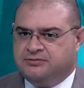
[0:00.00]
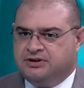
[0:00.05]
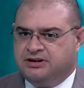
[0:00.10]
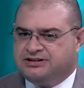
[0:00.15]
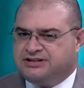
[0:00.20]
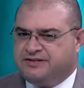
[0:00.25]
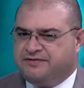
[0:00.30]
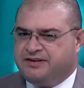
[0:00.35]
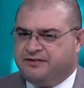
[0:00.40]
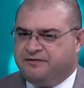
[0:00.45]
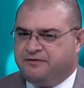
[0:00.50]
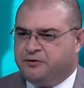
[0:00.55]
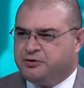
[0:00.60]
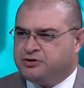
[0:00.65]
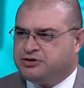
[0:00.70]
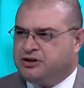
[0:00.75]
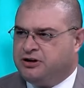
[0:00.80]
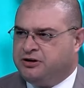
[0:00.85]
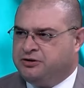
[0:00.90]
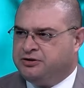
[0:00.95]
it's the very
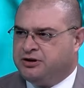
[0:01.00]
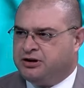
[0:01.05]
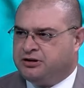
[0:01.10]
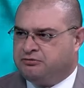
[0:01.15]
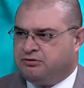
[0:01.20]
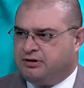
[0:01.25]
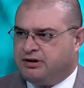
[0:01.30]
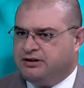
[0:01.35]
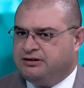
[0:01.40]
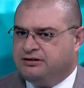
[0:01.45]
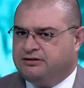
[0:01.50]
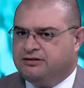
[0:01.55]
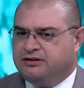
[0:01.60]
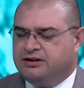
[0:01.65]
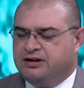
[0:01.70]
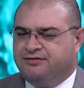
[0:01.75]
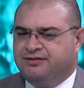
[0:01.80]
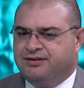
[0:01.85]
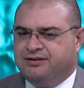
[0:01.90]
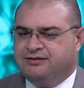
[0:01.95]
first contact, right?
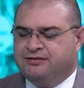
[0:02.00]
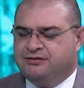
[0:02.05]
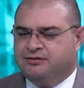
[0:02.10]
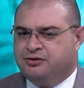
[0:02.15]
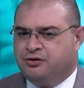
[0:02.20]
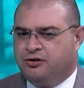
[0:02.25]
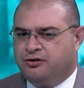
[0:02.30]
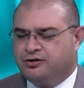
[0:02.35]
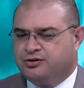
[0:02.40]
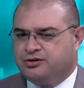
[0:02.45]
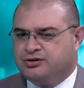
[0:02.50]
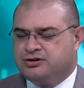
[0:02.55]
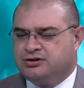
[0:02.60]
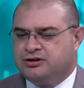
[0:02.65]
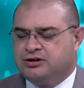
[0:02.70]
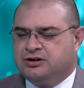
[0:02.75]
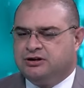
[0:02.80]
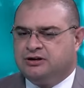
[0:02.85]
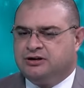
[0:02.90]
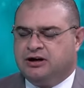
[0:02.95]
Even those
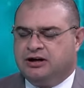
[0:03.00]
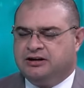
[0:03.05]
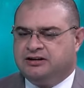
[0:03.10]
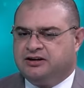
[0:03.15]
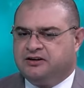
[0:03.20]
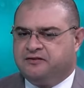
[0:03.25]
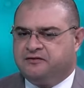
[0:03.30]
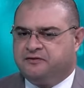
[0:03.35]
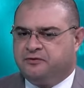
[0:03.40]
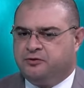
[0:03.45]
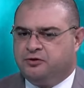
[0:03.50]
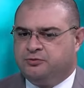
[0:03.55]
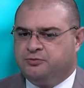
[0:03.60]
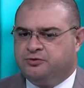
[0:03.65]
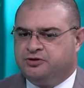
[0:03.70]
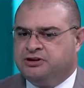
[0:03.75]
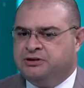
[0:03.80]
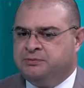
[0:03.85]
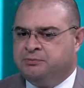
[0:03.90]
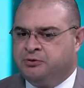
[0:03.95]

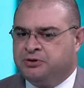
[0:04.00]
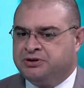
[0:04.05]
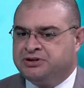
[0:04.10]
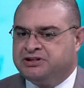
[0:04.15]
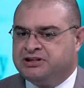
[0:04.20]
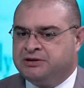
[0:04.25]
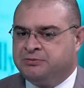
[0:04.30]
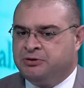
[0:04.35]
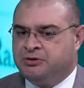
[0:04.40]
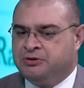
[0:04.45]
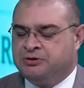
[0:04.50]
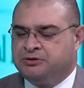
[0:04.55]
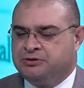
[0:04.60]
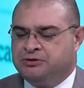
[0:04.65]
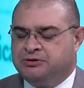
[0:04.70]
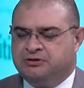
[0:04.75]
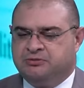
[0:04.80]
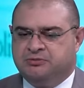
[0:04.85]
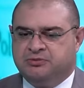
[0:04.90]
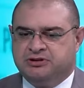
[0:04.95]
unconfirmed reports about
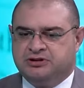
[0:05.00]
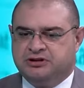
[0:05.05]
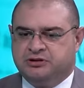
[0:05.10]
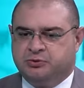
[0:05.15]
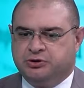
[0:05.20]
Mr.